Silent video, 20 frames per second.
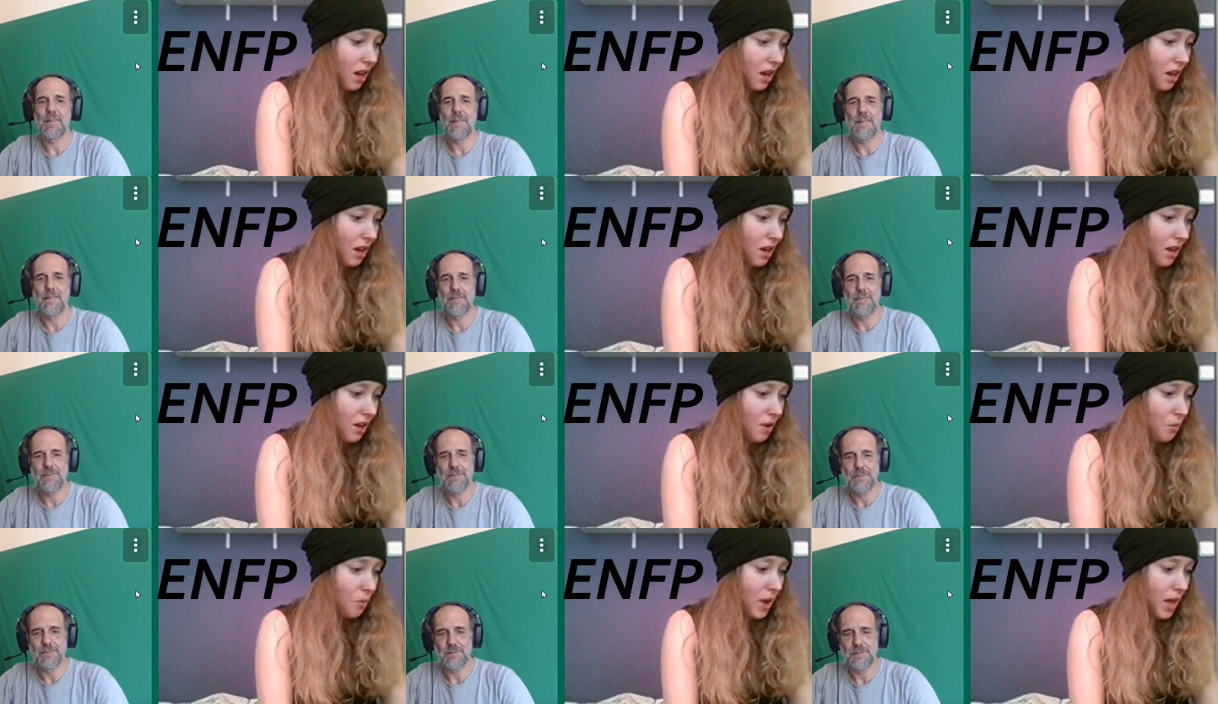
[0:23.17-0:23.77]

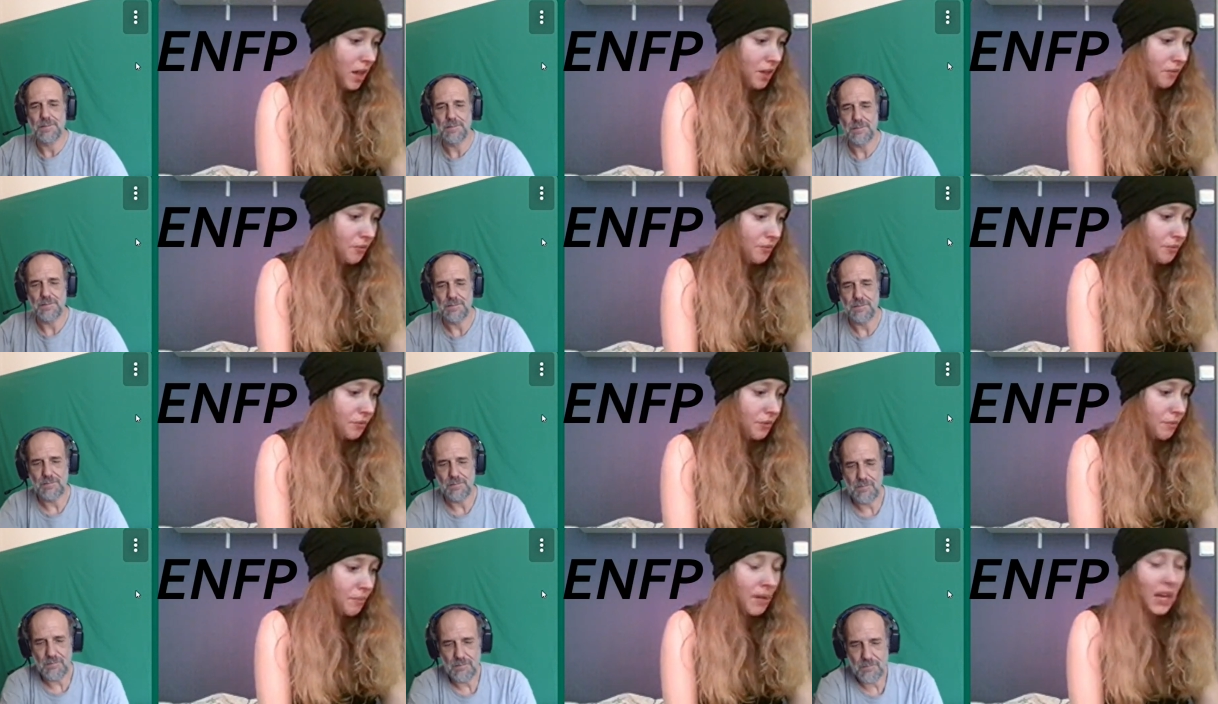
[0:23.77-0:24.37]
Speaker 1: Uh, well,
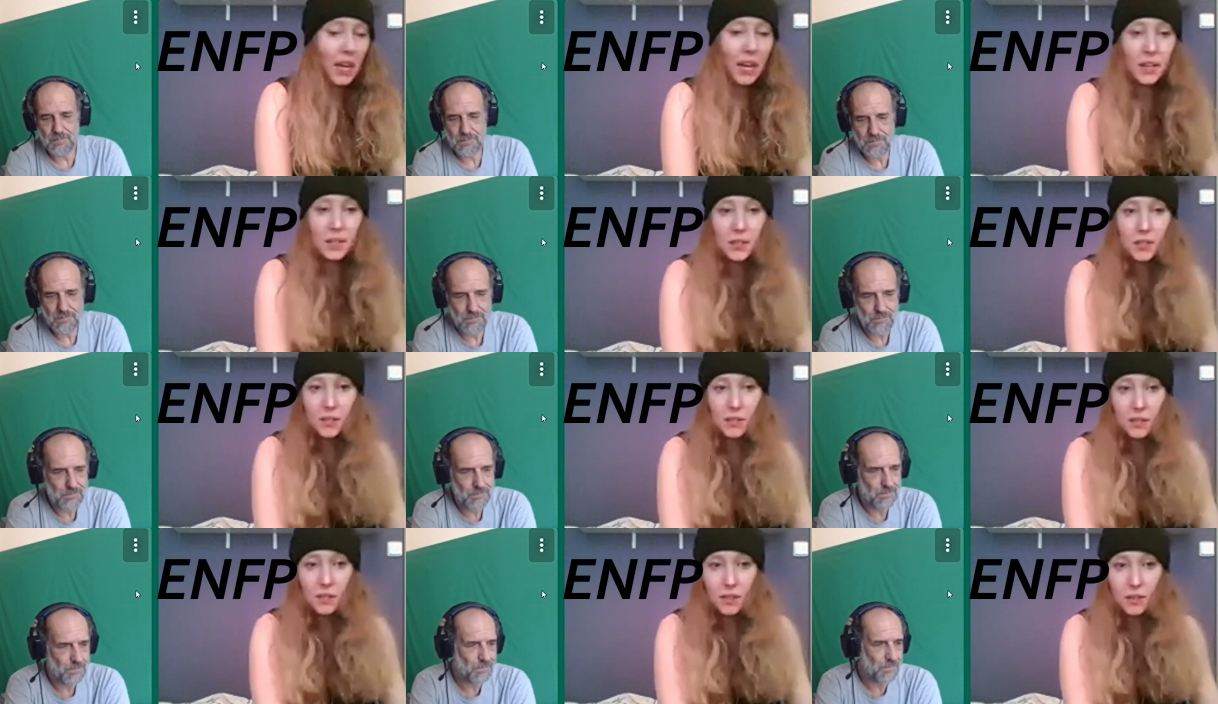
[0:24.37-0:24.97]
for me,
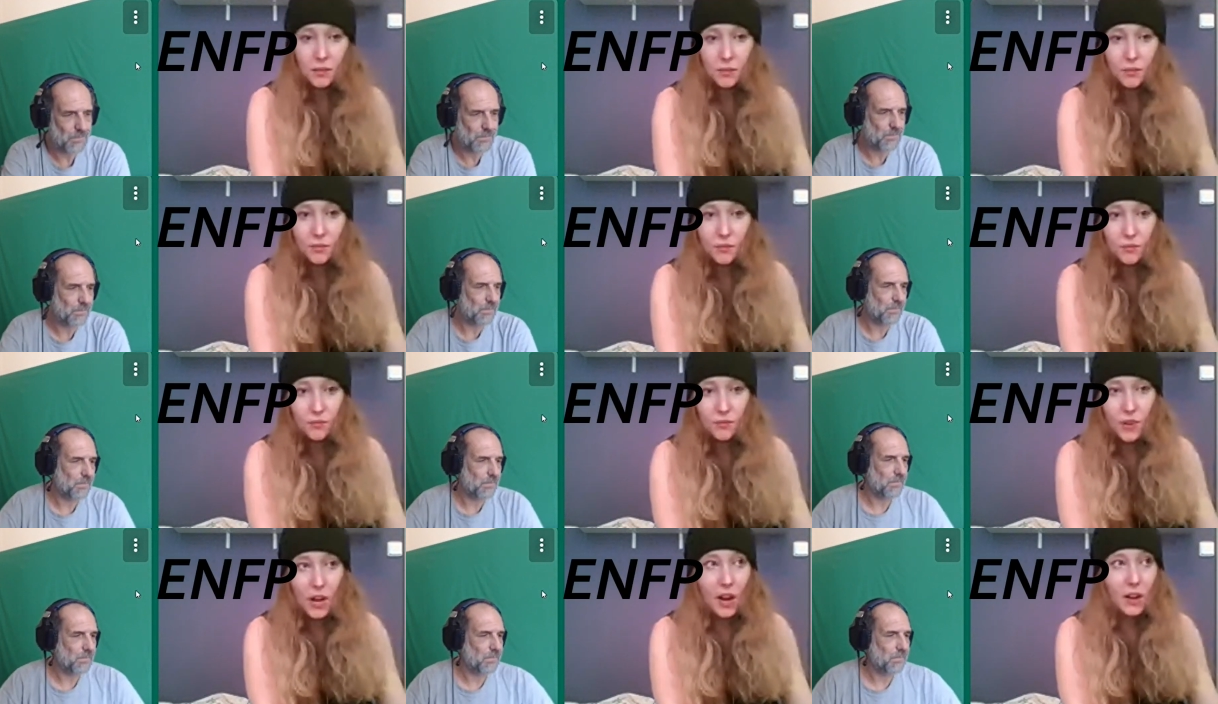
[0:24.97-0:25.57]
it's uh,
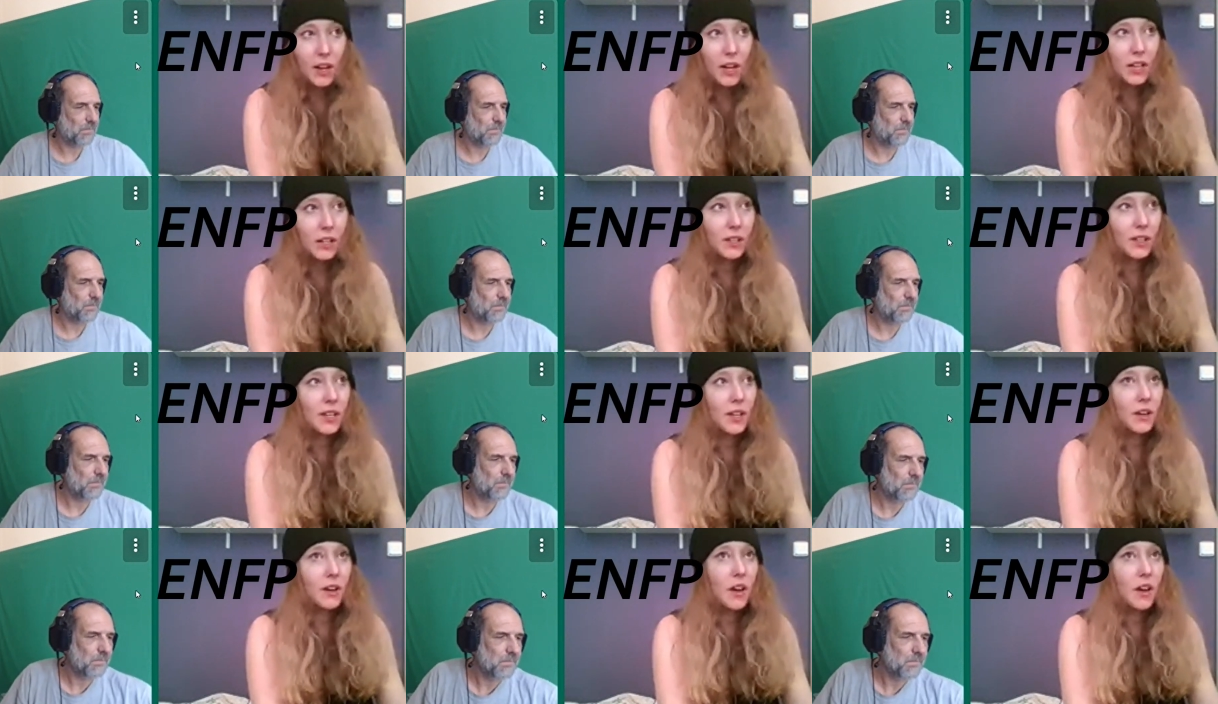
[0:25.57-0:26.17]
very
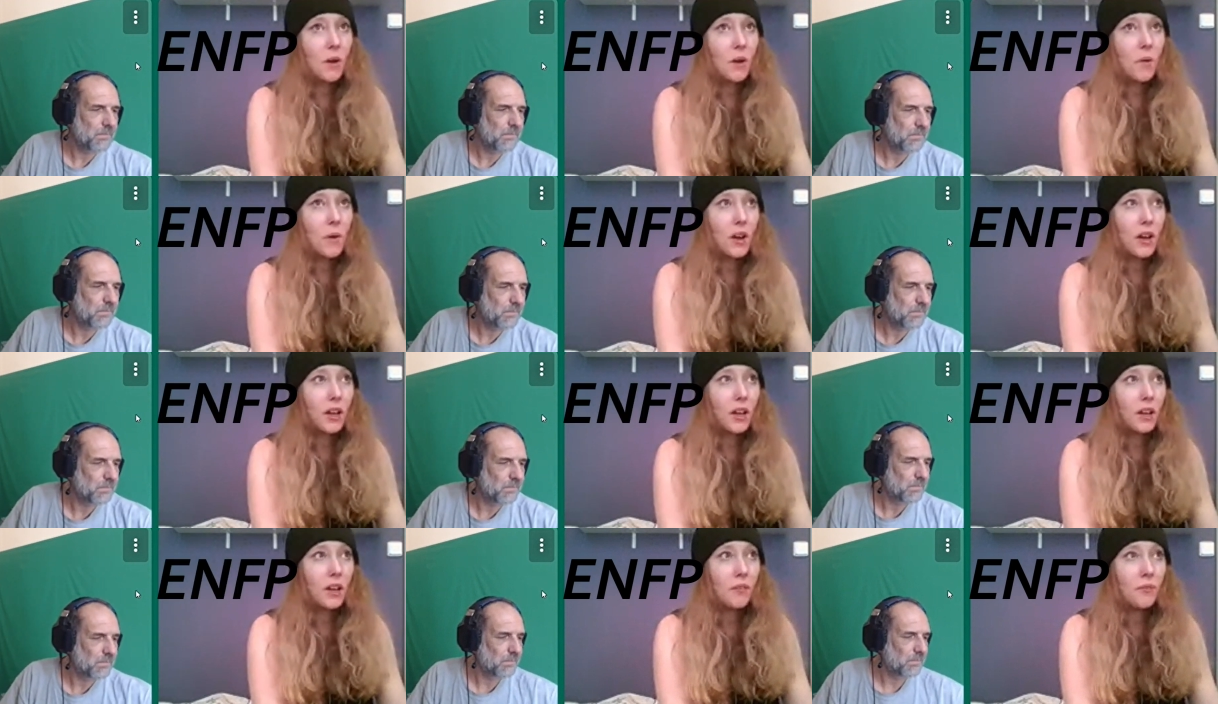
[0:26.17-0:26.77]
clear how
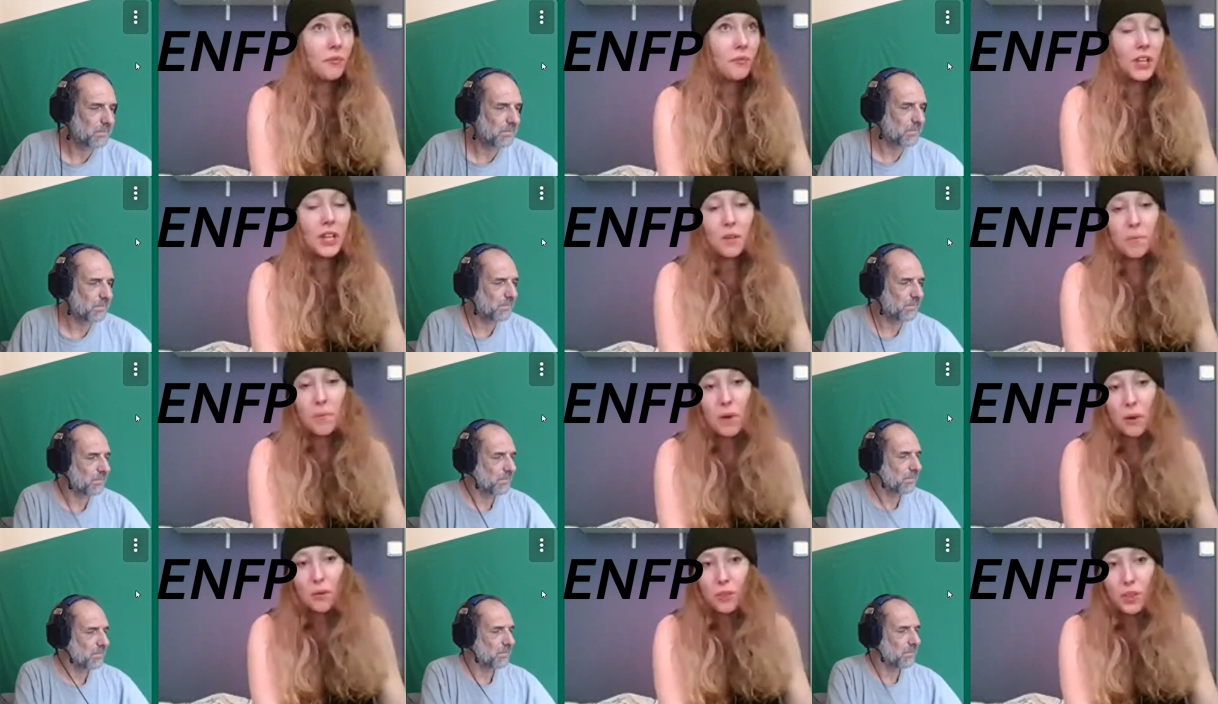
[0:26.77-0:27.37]
I feel
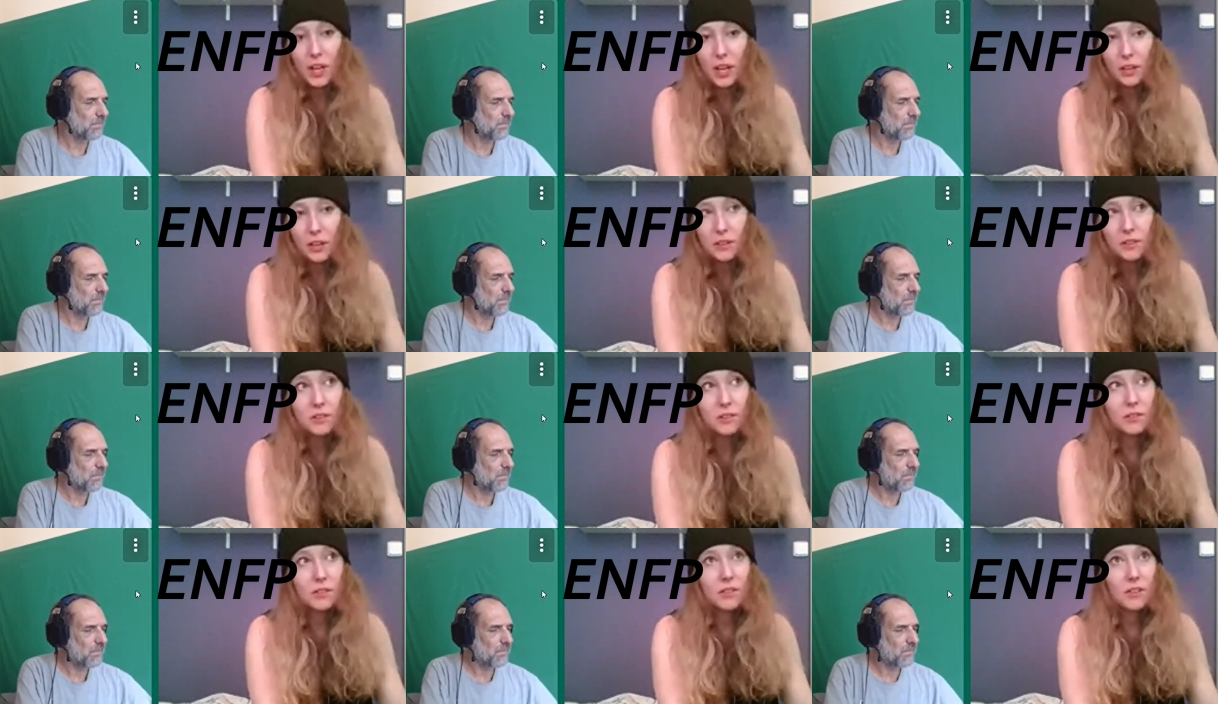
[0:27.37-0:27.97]
about
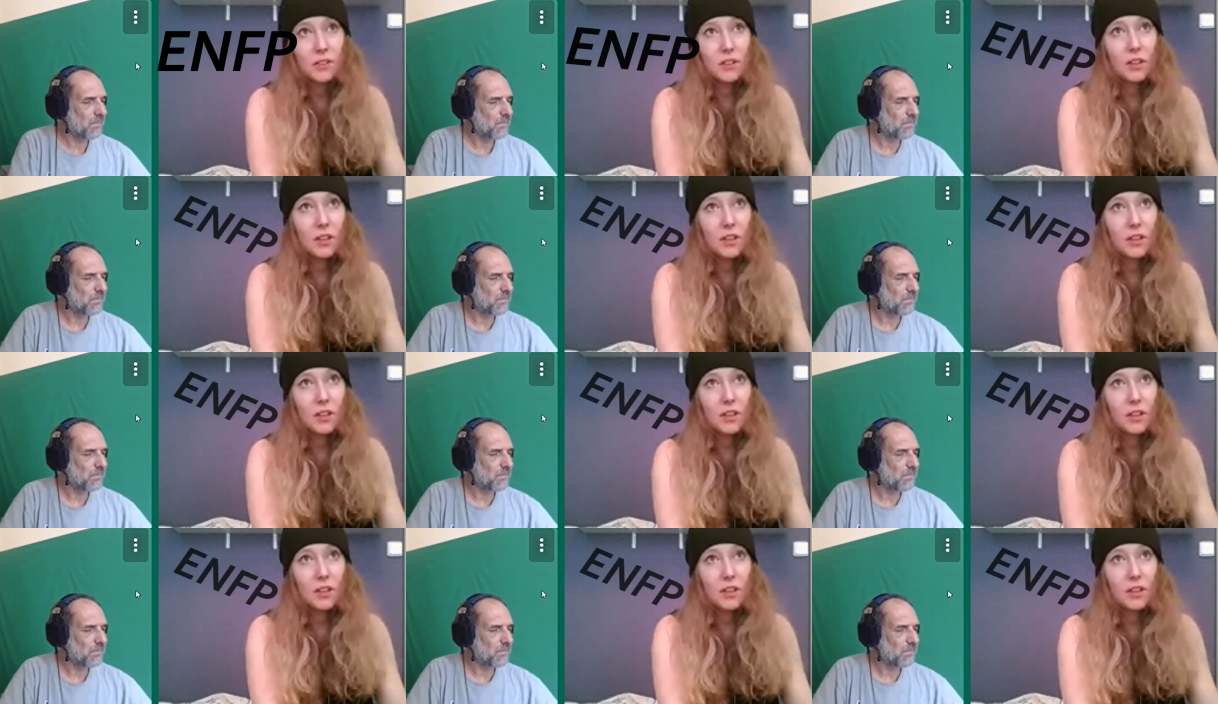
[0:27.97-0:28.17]
things.